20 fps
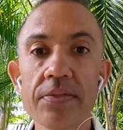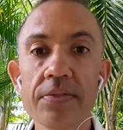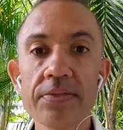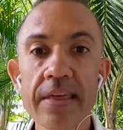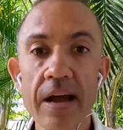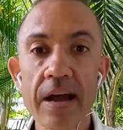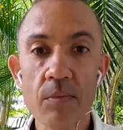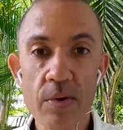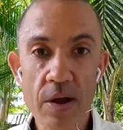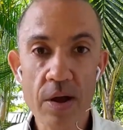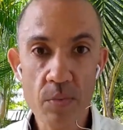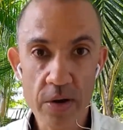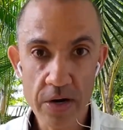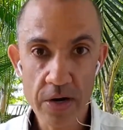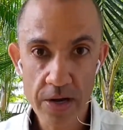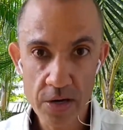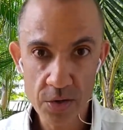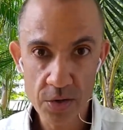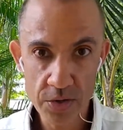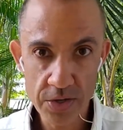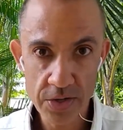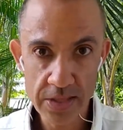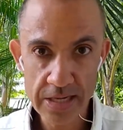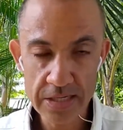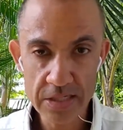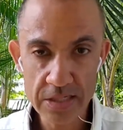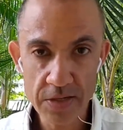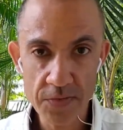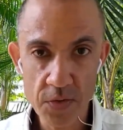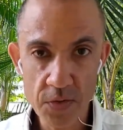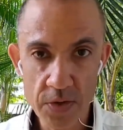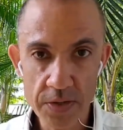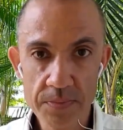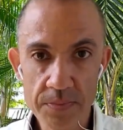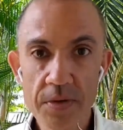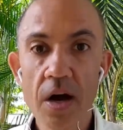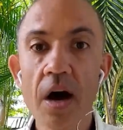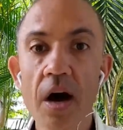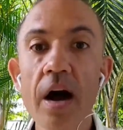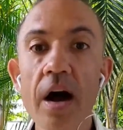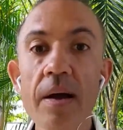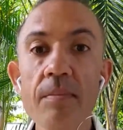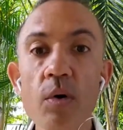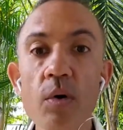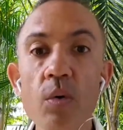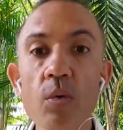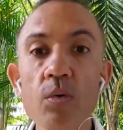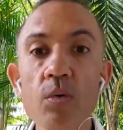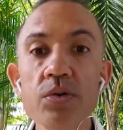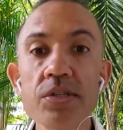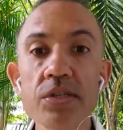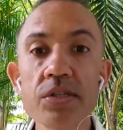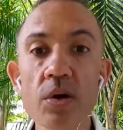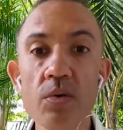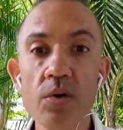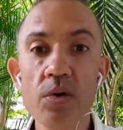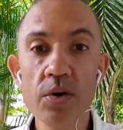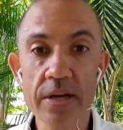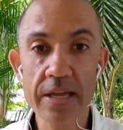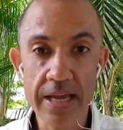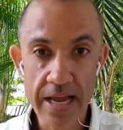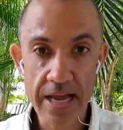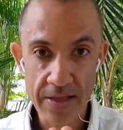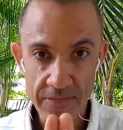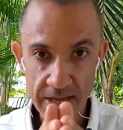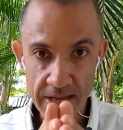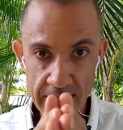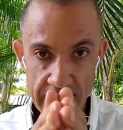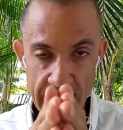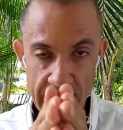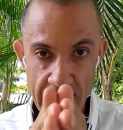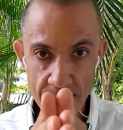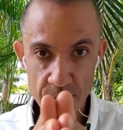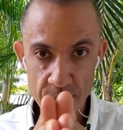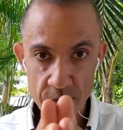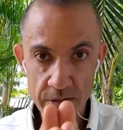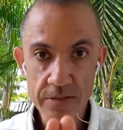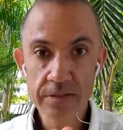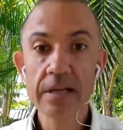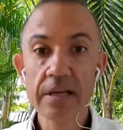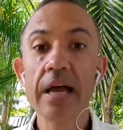That way when I look at the interviewer, I'm also looking at the camera